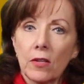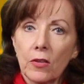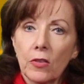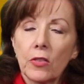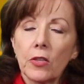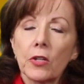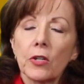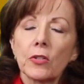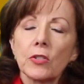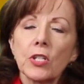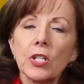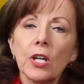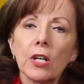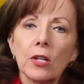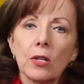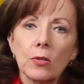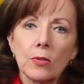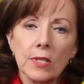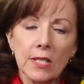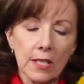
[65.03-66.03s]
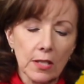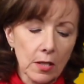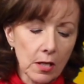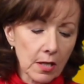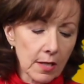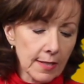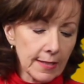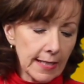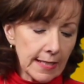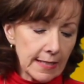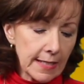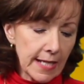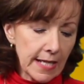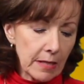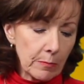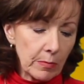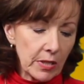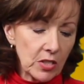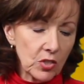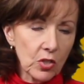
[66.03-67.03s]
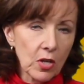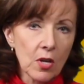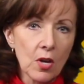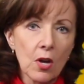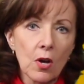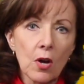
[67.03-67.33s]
their toes and causing damage,